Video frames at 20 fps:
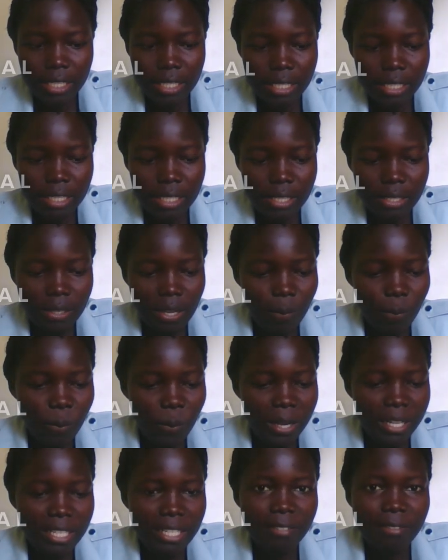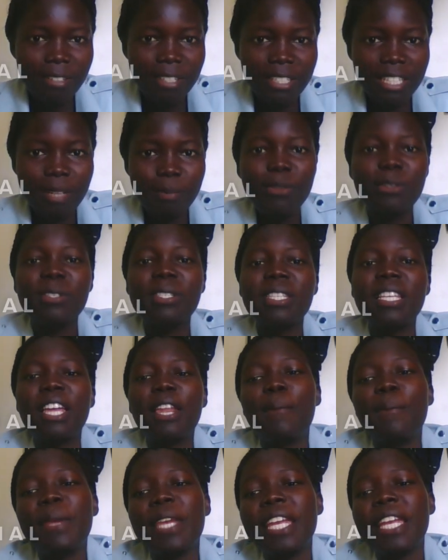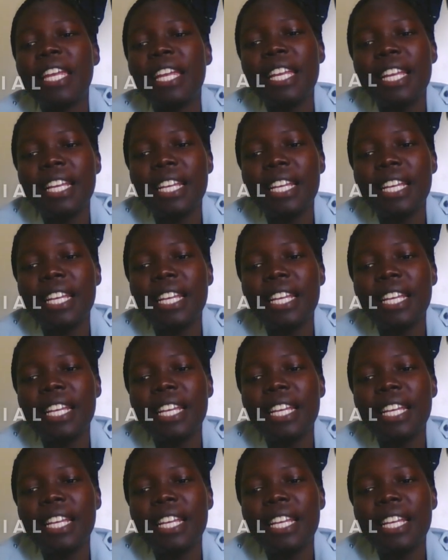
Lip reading: So I'm waiting for them to send me